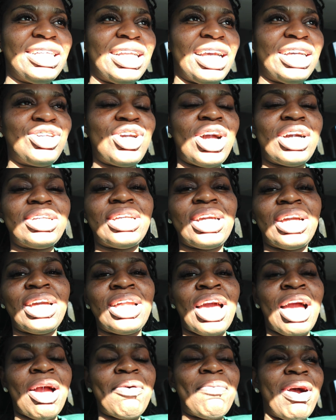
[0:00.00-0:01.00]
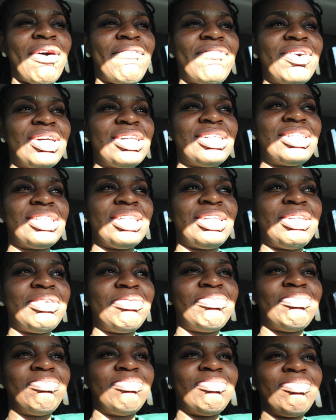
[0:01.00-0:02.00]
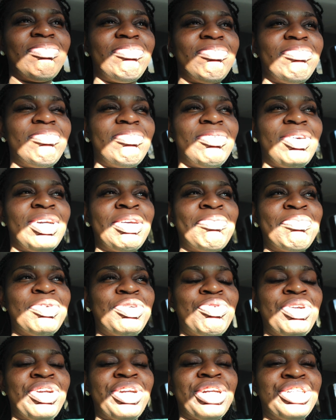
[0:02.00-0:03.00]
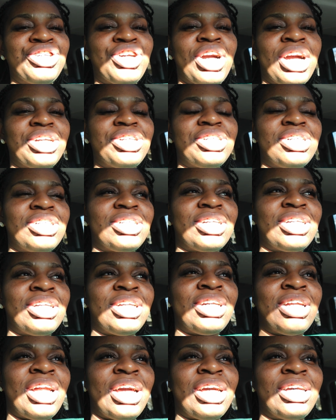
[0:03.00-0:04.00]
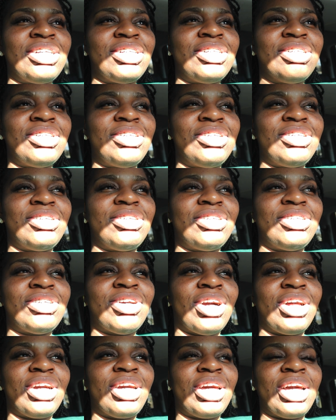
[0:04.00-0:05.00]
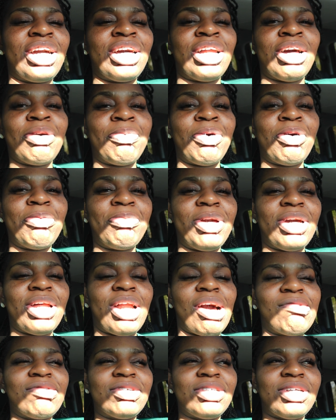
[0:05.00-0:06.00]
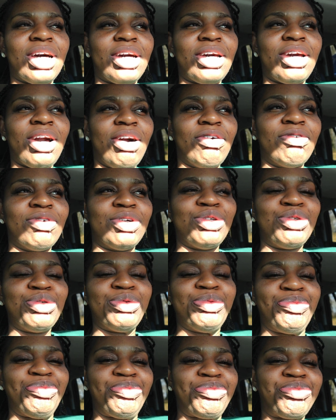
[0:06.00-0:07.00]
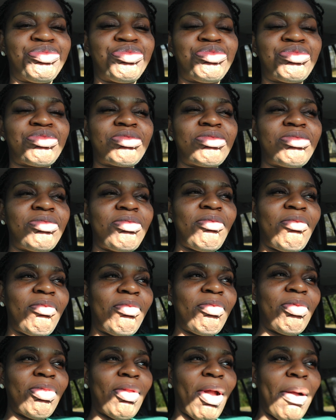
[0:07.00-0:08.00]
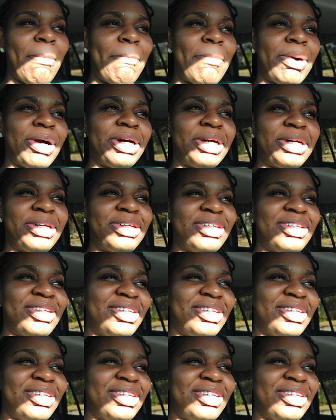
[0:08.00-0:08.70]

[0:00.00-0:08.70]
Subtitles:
I tried to take a nap. I fell asleep in between contractions, and then they started kicking up on me, and I was like, y'all rude. But